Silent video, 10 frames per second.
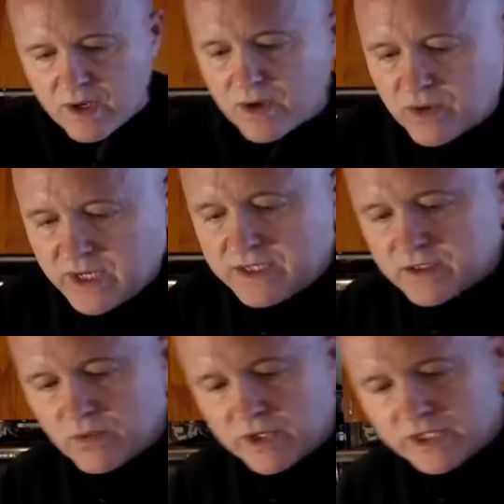Okay,
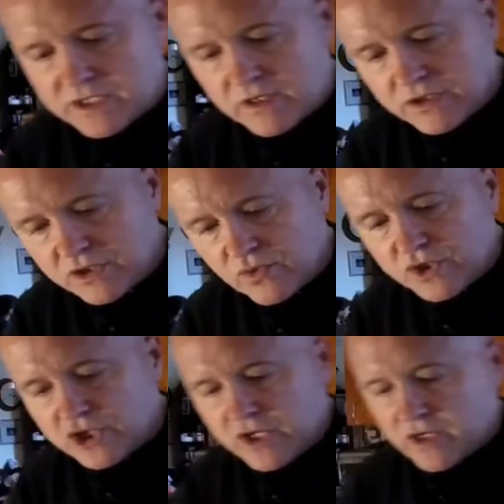so we're going to start
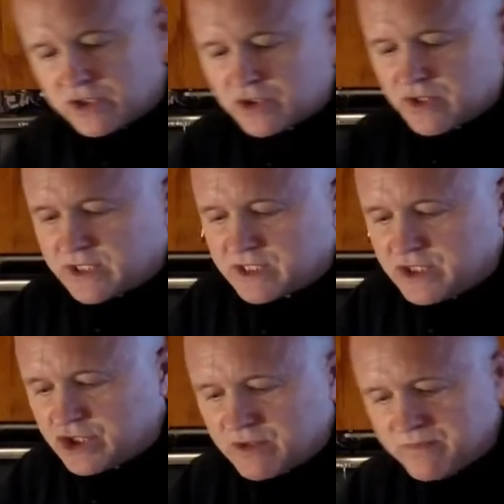squishing our
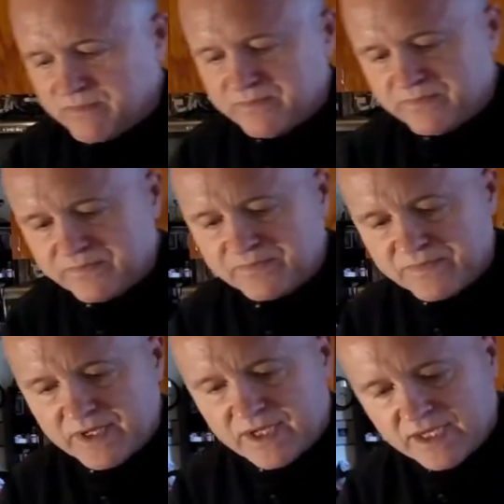sausage,
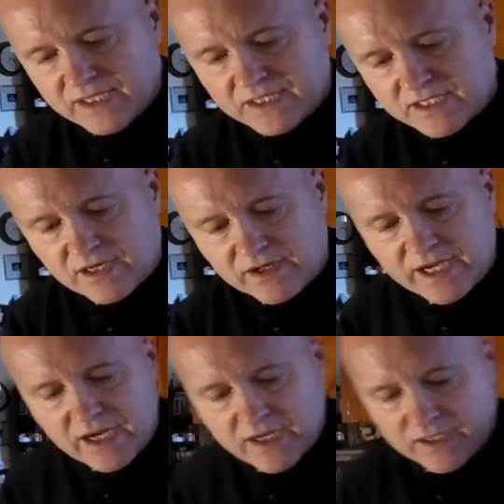start
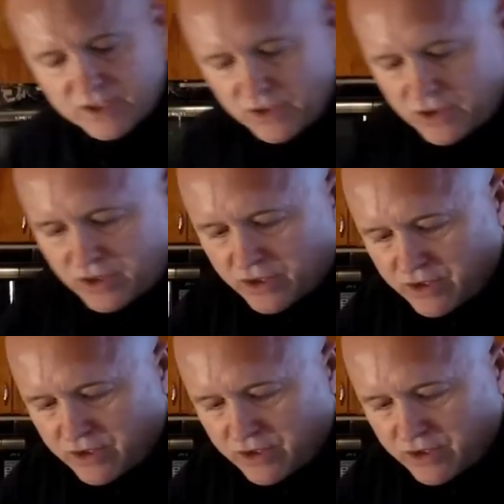getting it to cook.